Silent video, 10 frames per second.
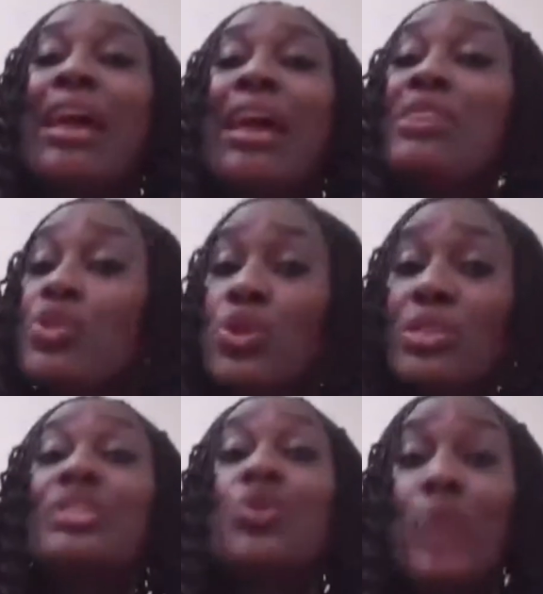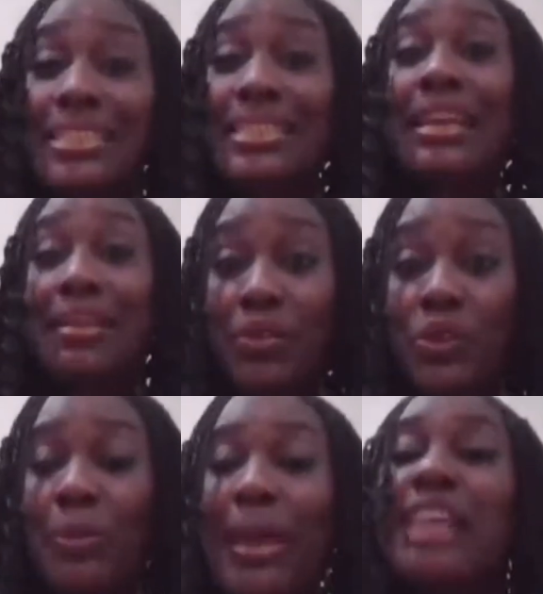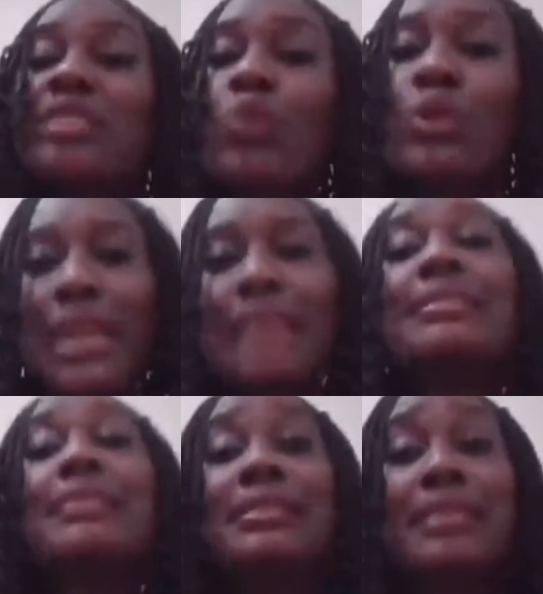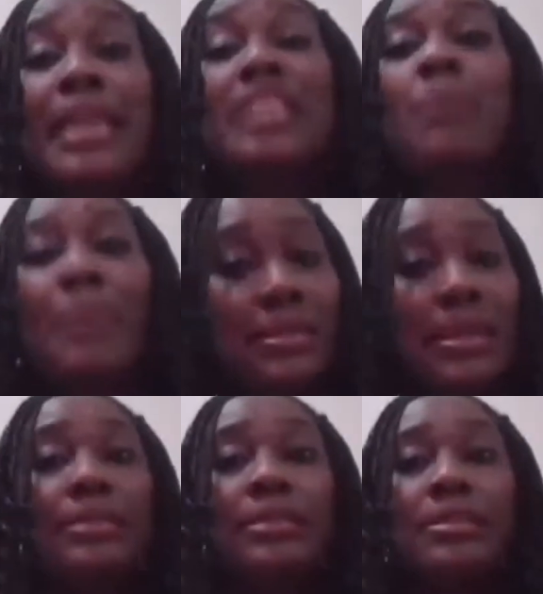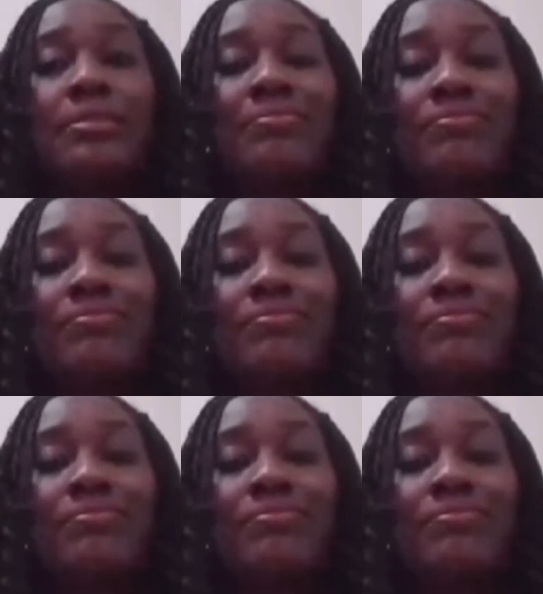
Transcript: can reduce stress levels by as much as 68%.